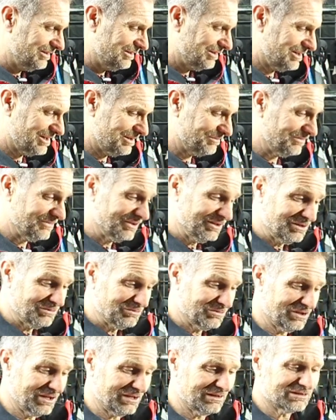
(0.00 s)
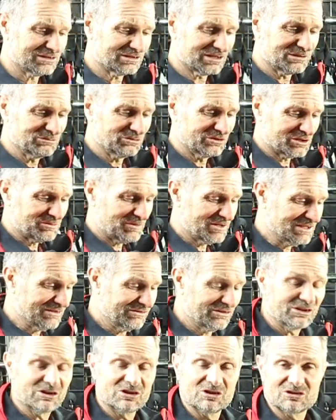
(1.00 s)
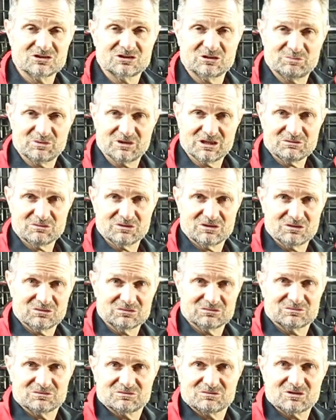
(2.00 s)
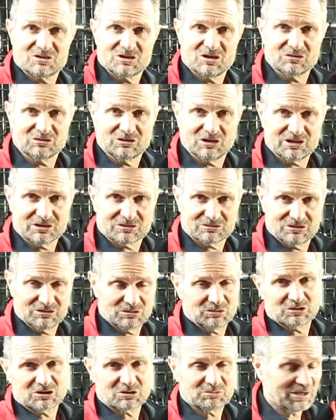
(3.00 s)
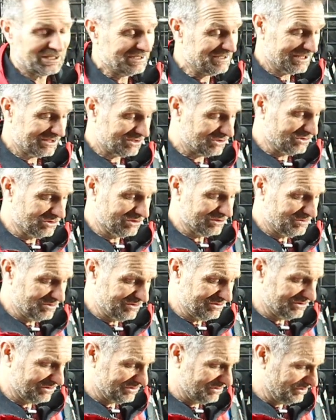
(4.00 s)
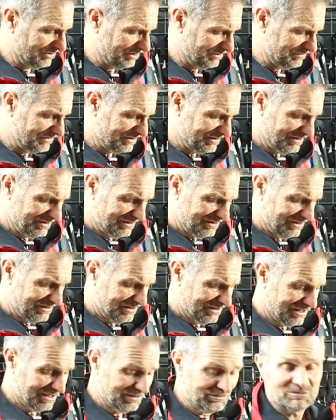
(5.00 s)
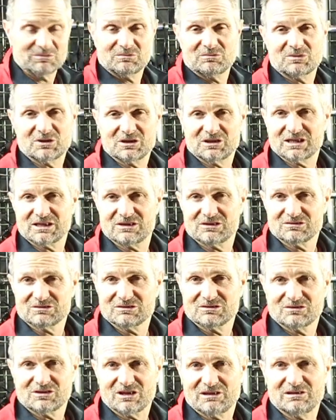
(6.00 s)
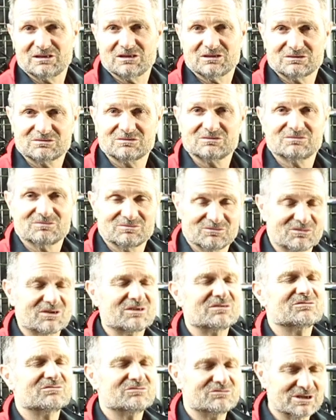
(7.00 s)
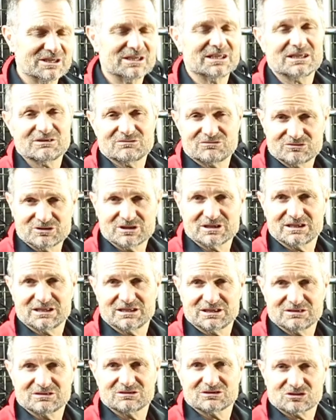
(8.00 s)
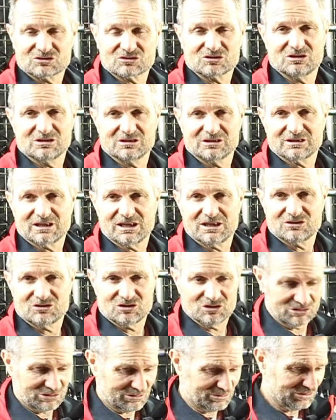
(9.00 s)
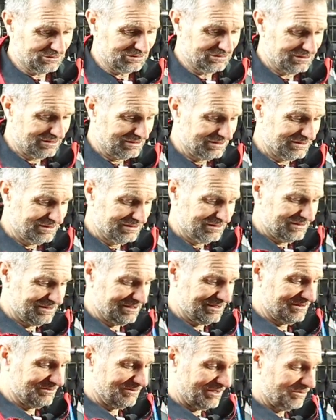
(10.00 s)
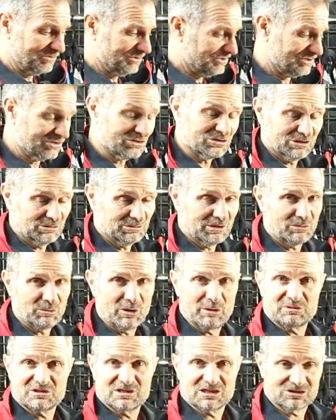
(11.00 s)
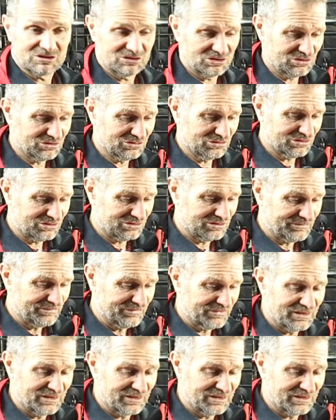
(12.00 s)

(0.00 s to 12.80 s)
But they are slightly more expensive than they used to be with the old lycra or spandex shorts, we used to call them. But now they're really, really strong and durable. They would just call them our wear protection shorts.